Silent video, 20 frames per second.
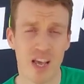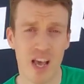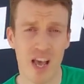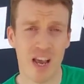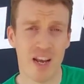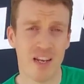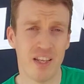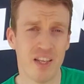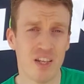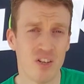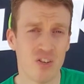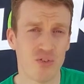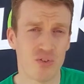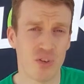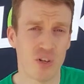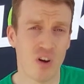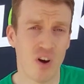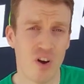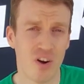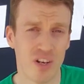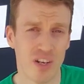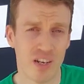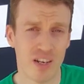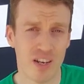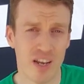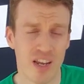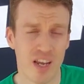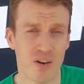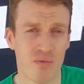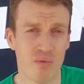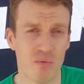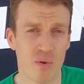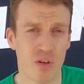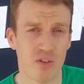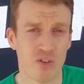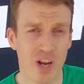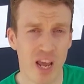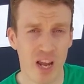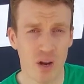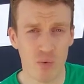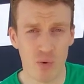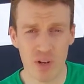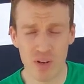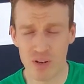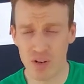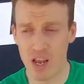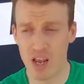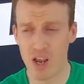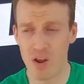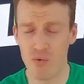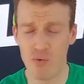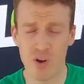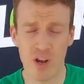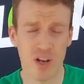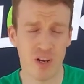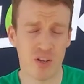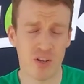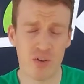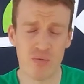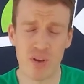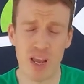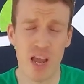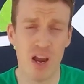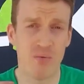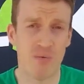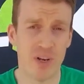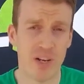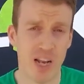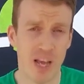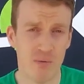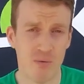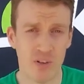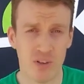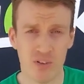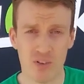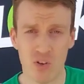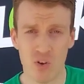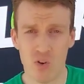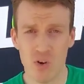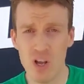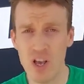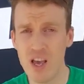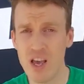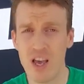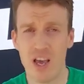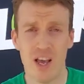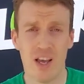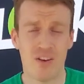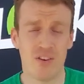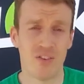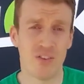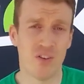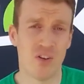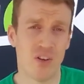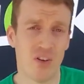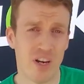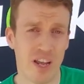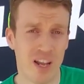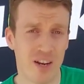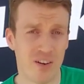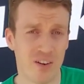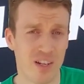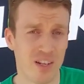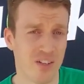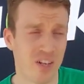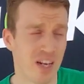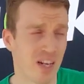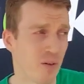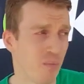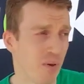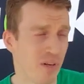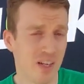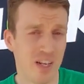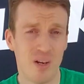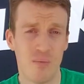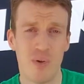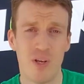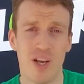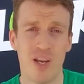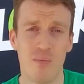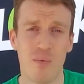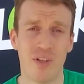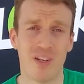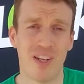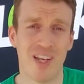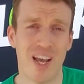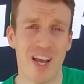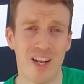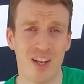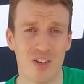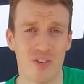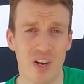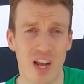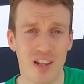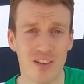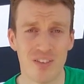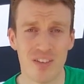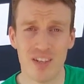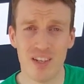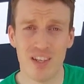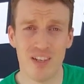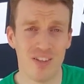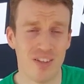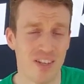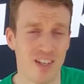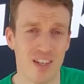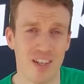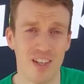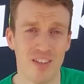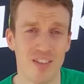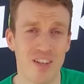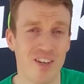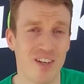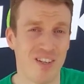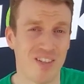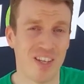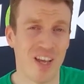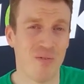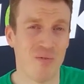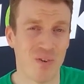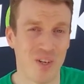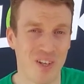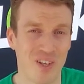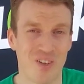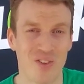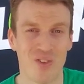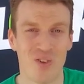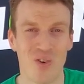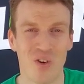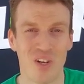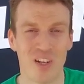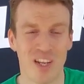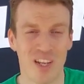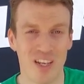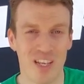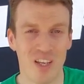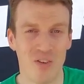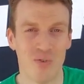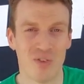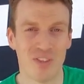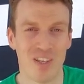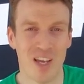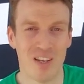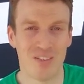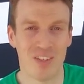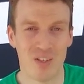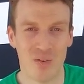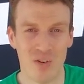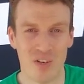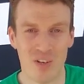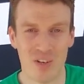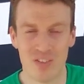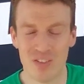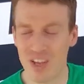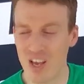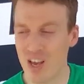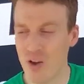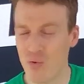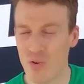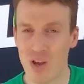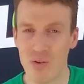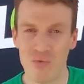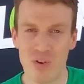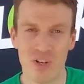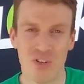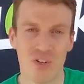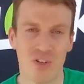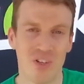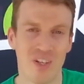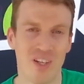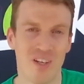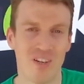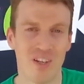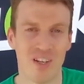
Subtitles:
and years recording the data from the track with riders of every level. So there's another elderly gentleman here behind me today, Alan Cranston. He's nearly 70 years old, and he was testing with us. We have Richard here